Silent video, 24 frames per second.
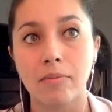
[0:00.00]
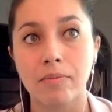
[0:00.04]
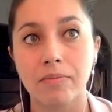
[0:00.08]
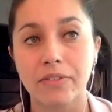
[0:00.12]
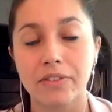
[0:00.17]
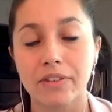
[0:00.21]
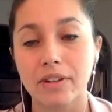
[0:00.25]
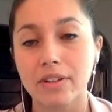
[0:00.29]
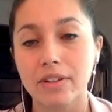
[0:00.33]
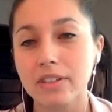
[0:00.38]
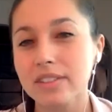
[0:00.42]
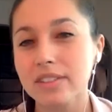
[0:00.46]

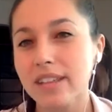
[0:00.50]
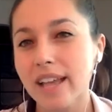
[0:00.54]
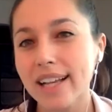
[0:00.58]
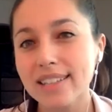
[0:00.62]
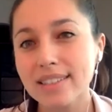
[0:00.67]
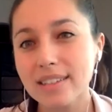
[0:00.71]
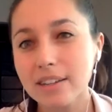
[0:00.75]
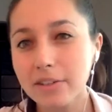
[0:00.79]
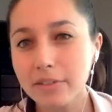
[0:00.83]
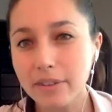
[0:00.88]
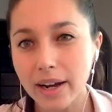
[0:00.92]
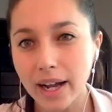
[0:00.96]
So just
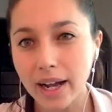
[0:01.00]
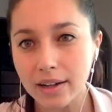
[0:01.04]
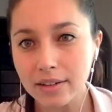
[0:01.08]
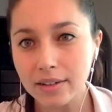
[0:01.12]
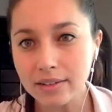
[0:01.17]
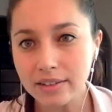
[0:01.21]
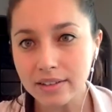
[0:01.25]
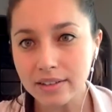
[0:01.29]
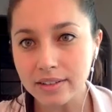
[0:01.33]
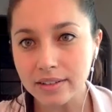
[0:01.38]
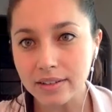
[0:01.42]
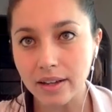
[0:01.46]
ask
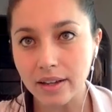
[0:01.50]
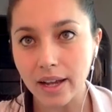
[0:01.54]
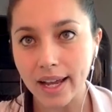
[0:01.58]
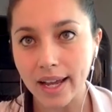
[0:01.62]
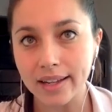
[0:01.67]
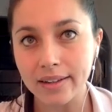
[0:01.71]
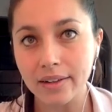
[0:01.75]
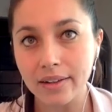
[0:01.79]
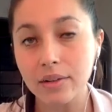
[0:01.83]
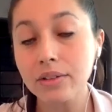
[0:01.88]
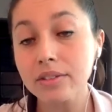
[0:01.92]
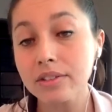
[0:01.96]
around
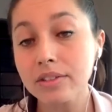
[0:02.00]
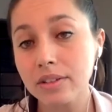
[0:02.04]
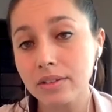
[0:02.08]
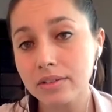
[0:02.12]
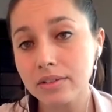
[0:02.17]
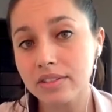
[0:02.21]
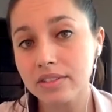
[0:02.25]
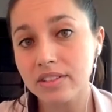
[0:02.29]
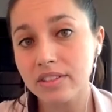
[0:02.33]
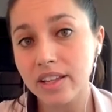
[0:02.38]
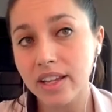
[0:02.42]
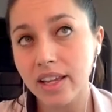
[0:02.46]
and also
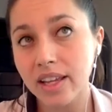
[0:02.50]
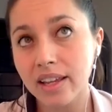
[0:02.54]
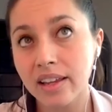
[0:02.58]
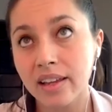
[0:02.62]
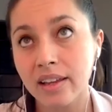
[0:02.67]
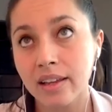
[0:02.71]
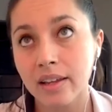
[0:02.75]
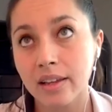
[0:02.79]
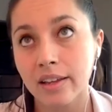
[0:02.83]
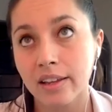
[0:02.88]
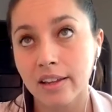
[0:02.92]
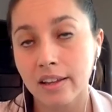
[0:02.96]

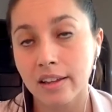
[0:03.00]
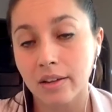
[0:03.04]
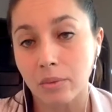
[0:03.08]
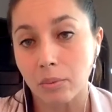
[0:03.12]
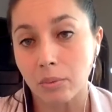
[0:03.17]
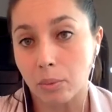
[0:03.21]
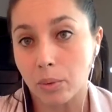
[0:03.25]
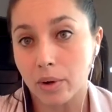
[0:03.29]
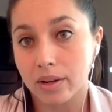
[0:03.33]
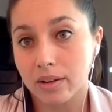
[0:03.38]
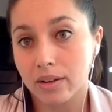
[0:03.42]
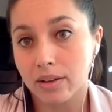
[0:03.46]
see
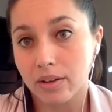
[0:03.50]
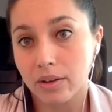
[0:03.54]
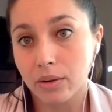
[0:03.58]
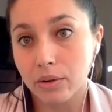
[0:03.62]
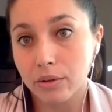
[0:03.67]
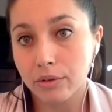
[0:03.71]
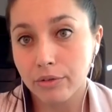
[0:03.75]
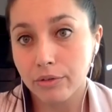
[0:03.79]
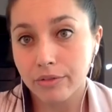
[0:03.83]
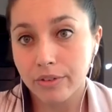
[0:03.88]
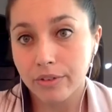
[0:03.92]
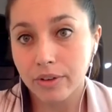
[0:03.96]
what
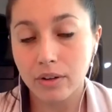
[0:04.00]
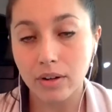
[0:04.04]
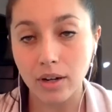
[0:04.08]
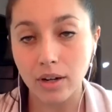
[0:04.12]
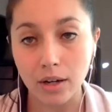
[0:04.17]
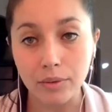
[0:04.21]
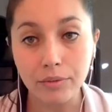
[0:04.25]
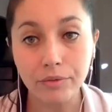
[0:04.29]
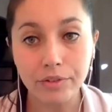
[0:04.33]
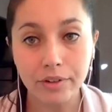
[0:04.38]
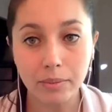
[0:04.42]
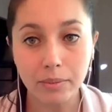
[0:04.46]
you feel
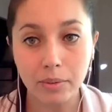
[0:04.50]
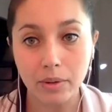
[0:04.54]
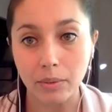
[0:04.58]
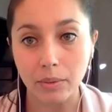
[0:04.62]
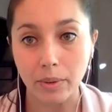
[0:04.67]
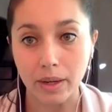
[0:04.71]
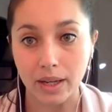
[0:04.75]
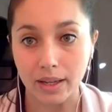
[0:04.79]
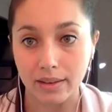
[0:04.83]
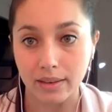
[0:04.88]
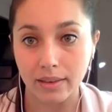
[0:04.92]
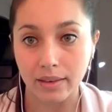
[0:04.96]

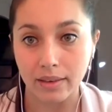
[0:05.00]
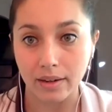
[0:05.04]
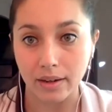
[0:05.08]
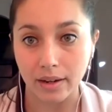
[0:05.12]
comfortable with.